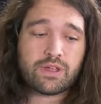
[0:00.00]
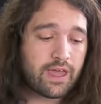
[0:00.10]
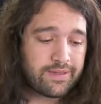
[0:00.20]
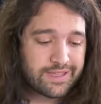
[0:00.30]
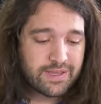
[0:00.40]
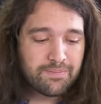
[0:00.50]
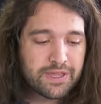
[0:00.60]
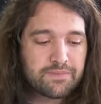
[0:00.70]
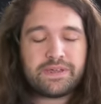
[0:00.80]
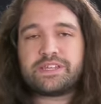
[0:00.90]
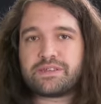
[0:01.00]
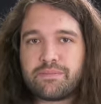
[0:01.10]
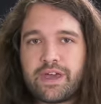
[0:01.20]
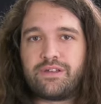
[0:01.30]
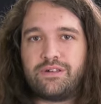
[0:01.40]
it's a big piece of
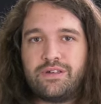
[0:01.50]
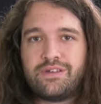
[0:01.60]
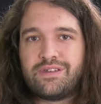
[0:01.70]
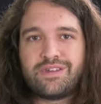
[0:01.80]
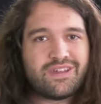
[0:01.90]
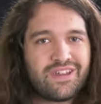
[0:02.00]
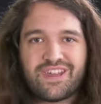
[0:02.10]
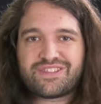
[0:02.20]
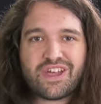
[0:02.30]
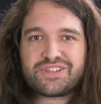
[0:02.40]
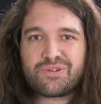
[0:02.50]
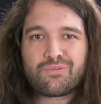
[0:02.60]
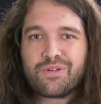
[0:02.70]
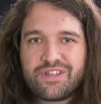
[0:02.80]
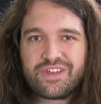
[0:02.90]
metal. It doesn't
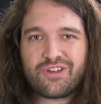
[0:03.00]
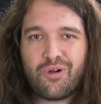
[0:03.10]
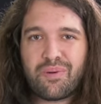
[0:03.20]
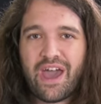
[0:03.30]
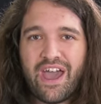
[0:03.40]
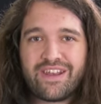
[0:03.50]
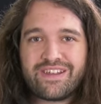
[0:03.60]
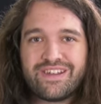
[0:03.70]
really go bad.